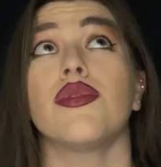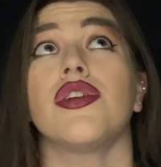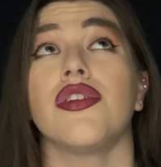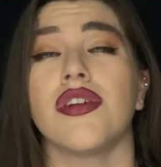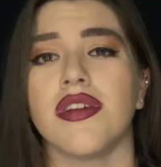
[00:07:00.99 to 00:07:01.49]

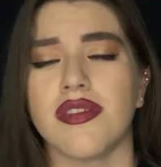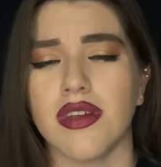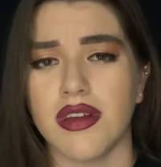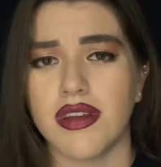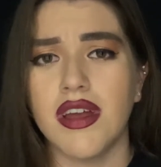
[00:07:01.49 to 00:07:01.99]
curious
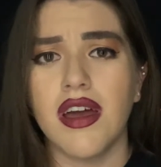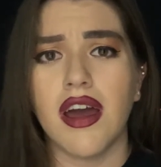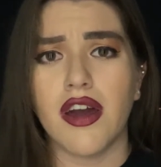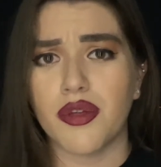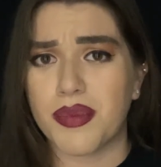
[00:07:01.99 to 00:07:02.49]
on
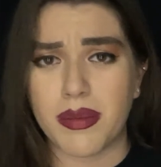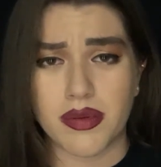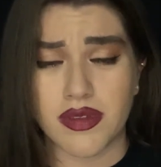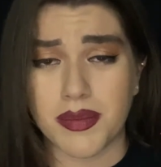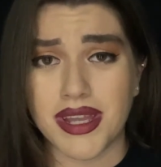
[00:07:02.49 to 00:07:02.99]
other
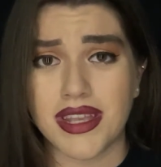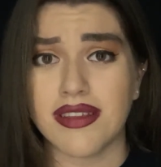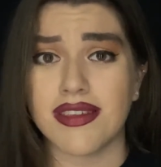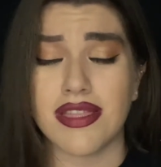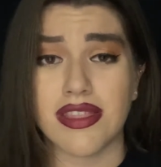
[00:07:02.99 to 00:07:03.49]
people's
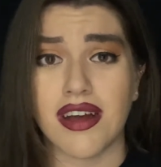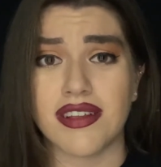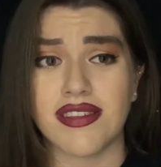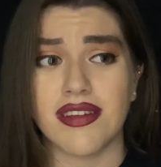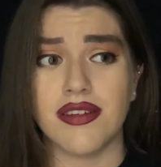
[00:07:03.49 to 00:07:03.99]
opinions and
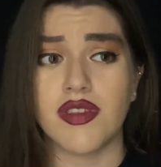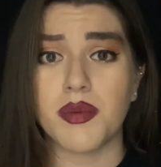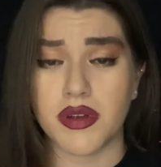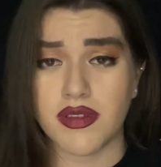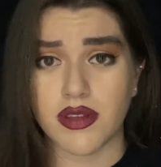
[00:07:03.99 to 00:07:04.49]
thoughts of
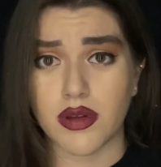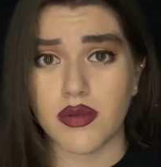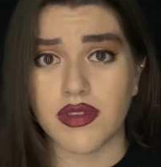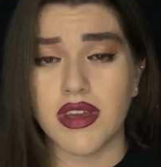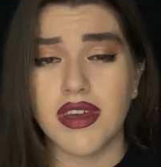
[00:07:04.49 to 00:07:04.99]
spirits and
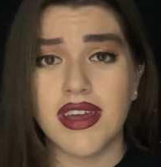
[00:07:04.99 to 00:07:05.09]
ghosts.